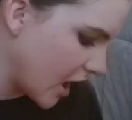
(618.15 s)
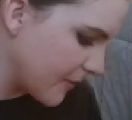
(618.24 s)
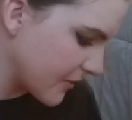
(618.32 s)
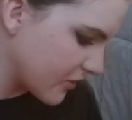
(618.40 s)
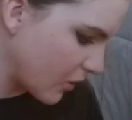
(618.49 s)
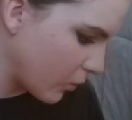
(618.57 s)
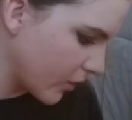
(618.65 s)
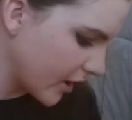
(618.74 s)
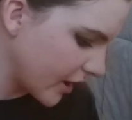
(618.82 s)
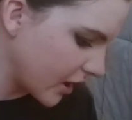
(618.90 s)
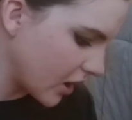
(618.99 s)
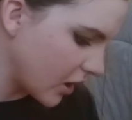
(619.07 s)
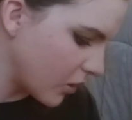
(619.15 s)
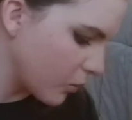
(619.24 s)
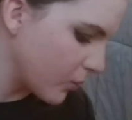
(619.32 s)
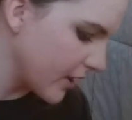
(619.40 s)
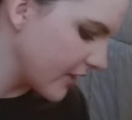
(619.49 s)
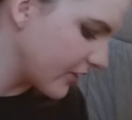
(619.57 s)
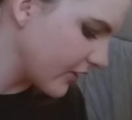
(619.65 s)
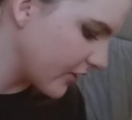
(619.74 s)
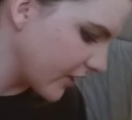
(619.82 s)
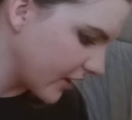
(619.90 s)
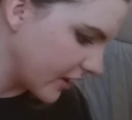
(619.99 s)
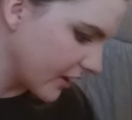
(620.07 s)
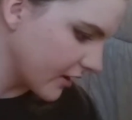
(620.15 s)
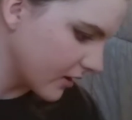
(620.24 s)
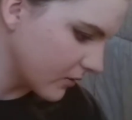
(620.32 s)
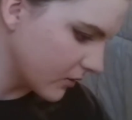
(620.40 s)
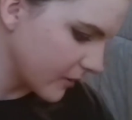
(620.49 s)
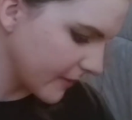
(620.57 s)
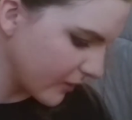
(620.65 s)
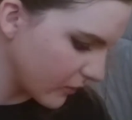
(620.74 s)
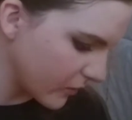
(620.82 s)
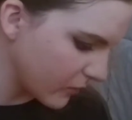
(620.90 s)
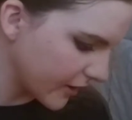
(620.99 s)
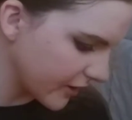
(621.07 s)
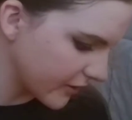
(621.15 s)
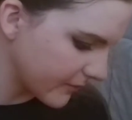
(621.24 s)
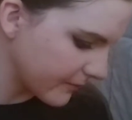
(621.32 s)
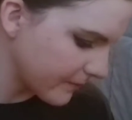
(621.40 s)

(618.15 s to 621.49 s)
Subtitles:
So we're going to go with the, what am I going to wear?